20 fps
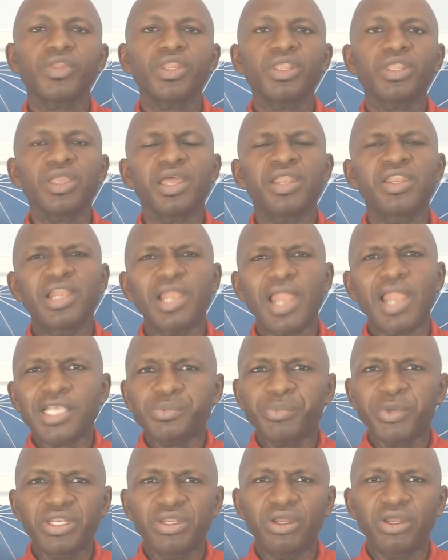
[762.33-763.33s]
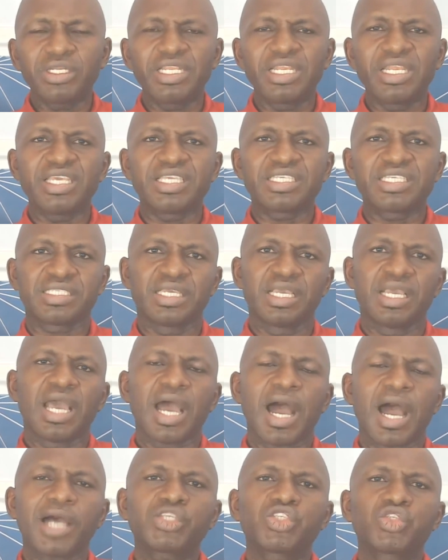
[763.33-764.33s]
The last but not the least
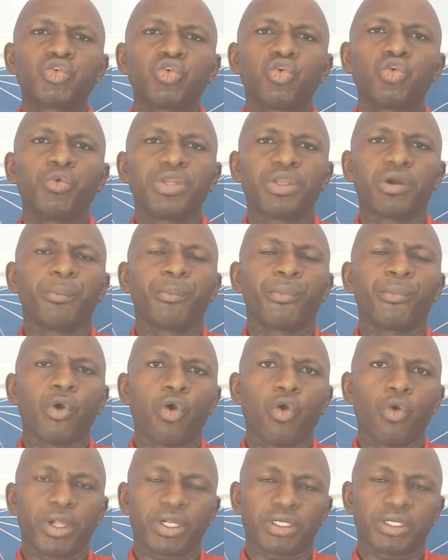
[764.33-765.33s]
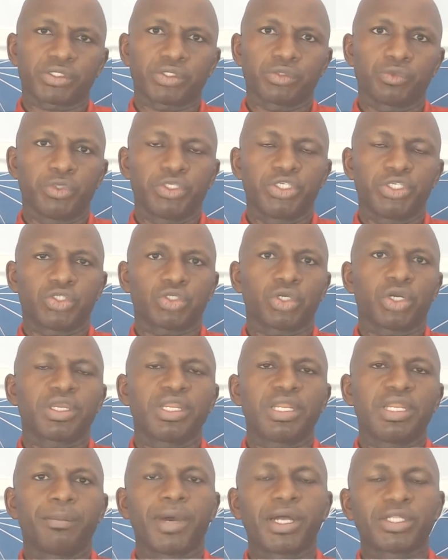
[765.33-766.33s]
has to do with the bowels, which is talking
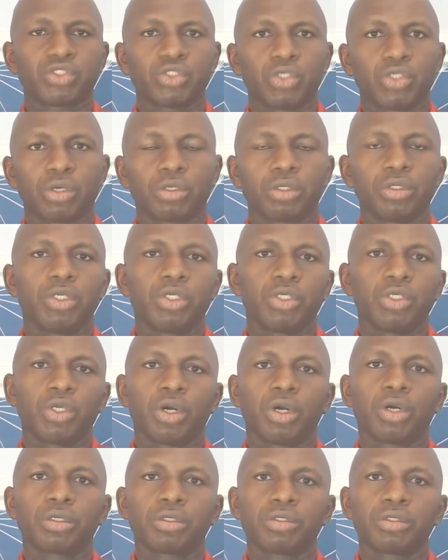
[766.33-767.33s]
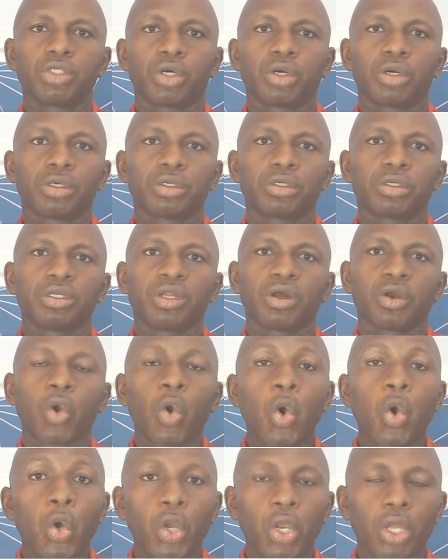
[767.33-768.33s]
about your
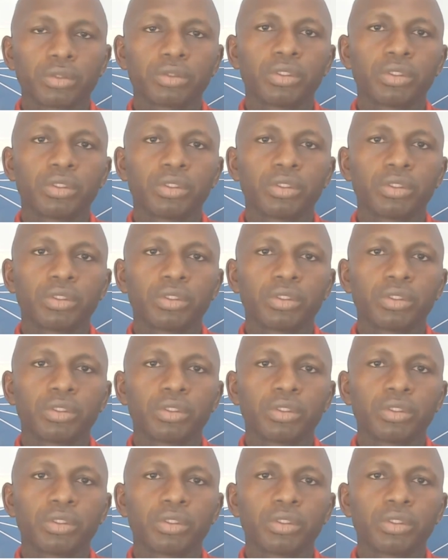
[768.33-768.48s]
colon,